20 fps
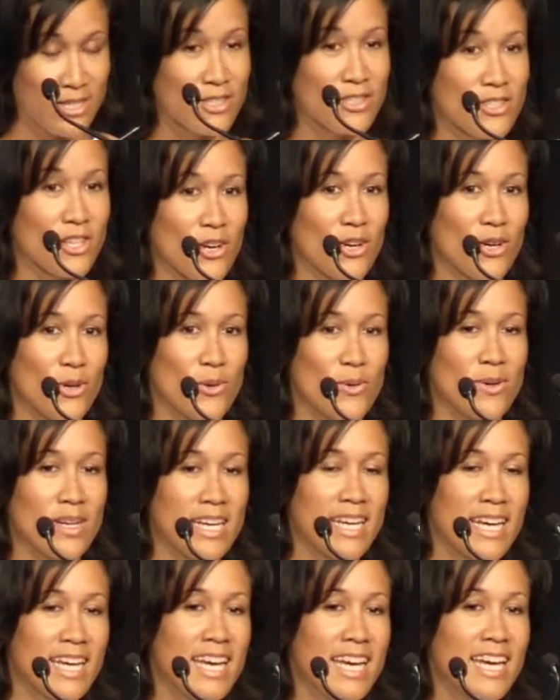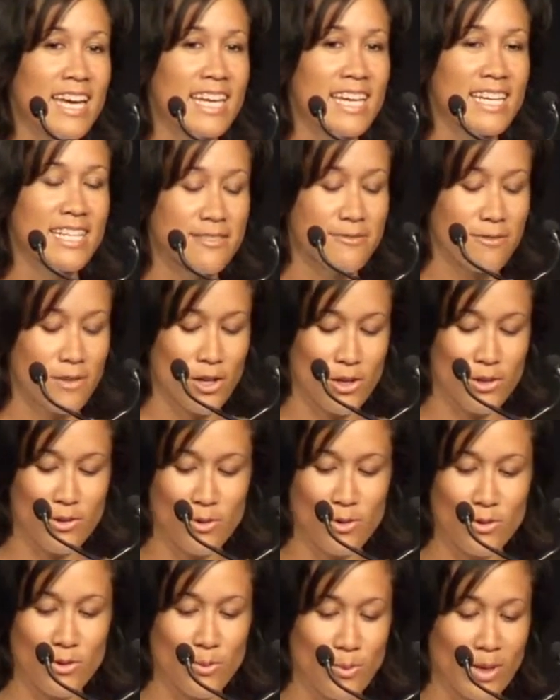So he has
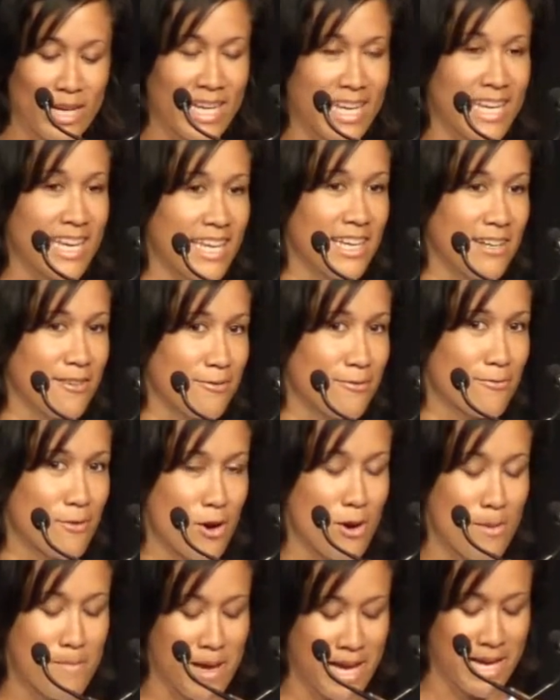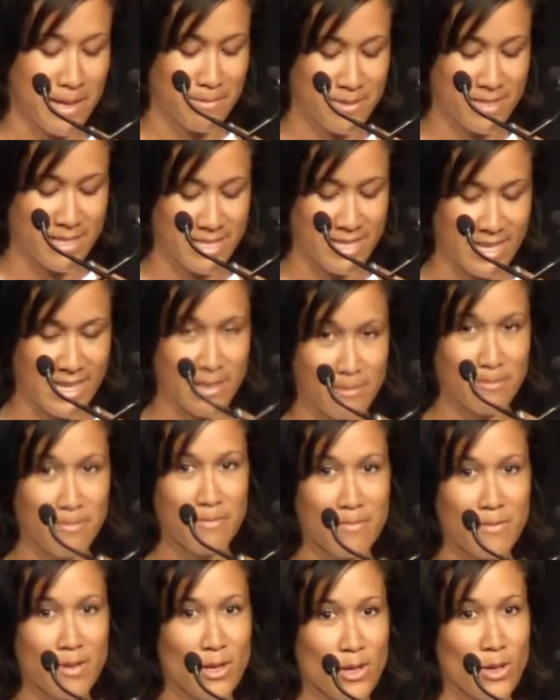flown all the way here from
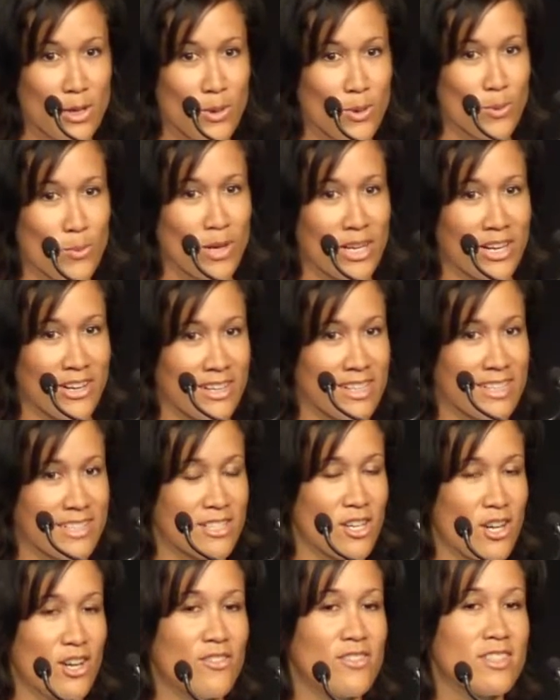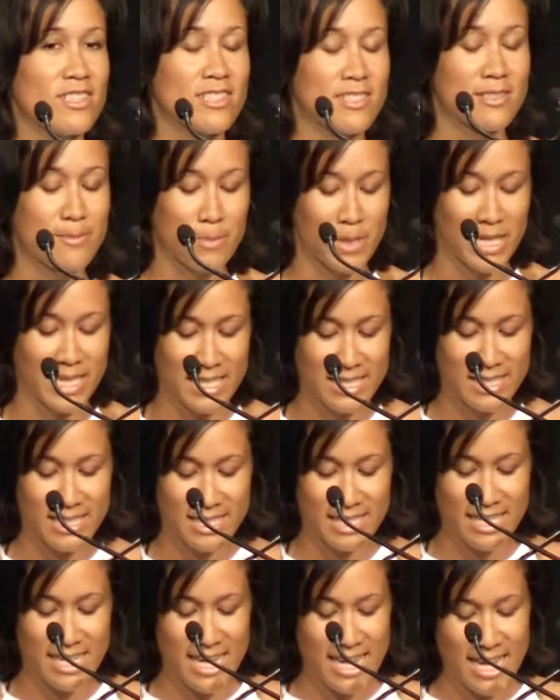Amsterdam, where his office is
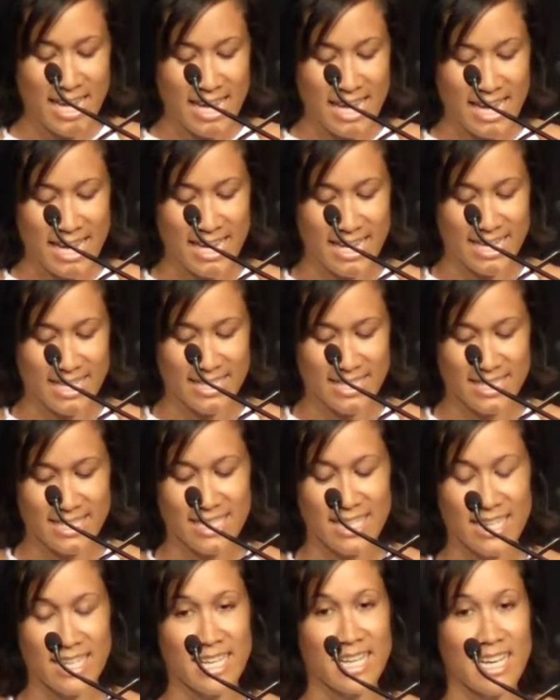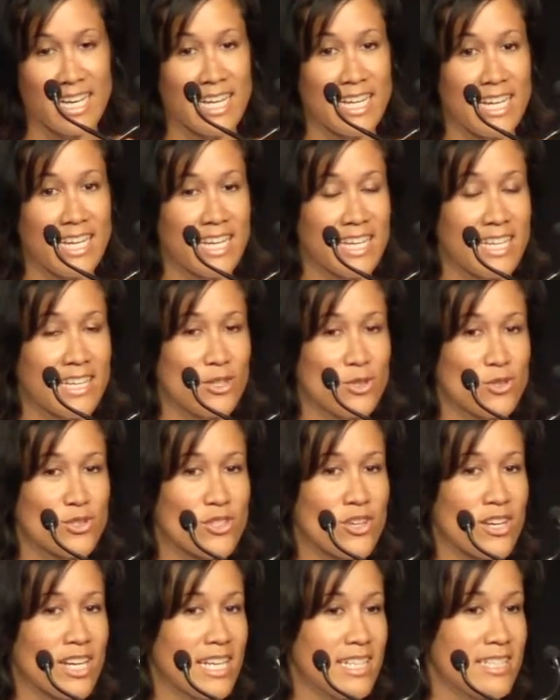based, and he
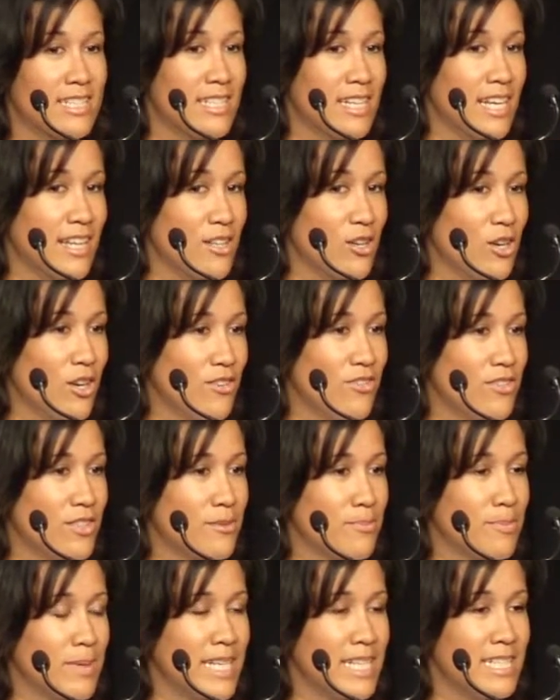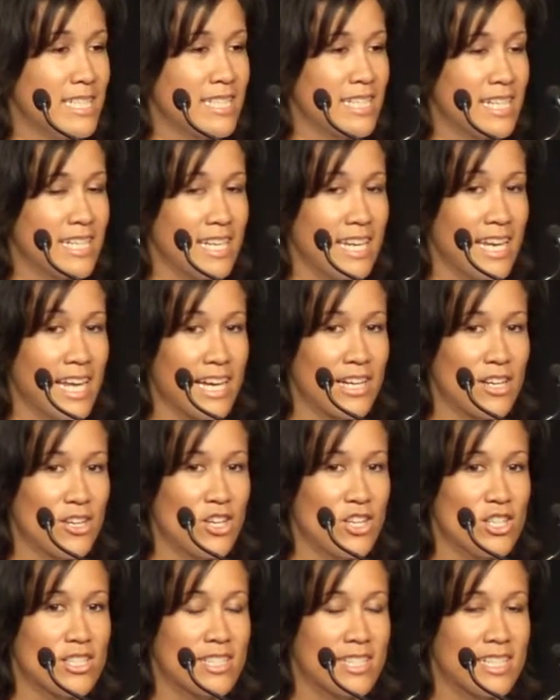also has another office based in
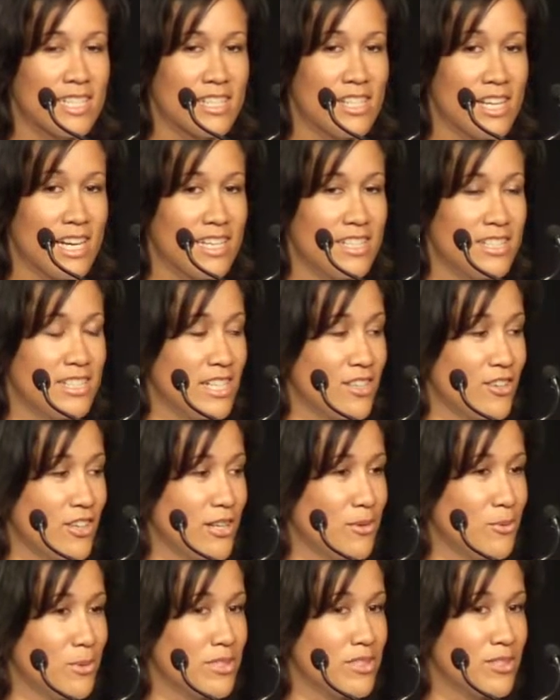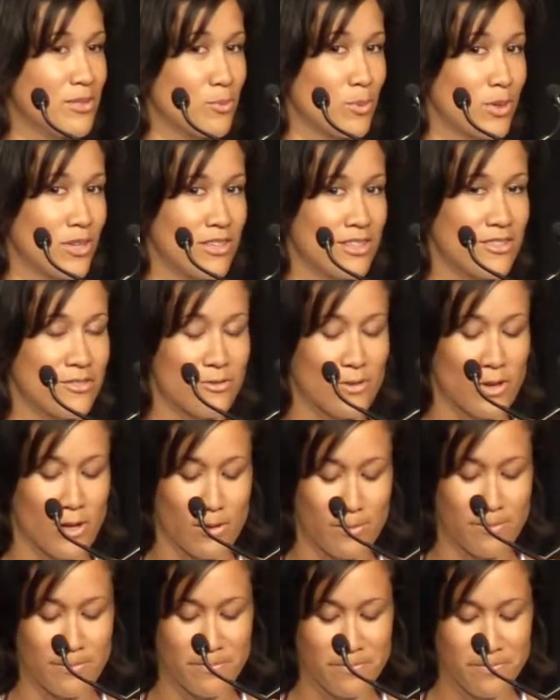Lagos in Nigeria, which is where he's
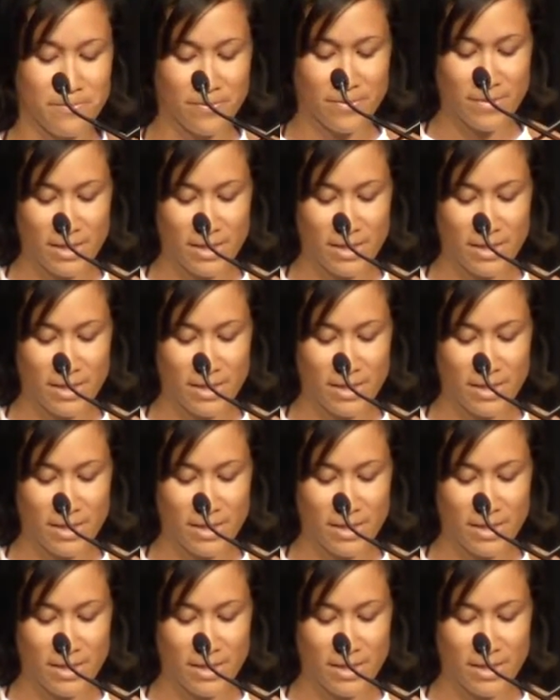from.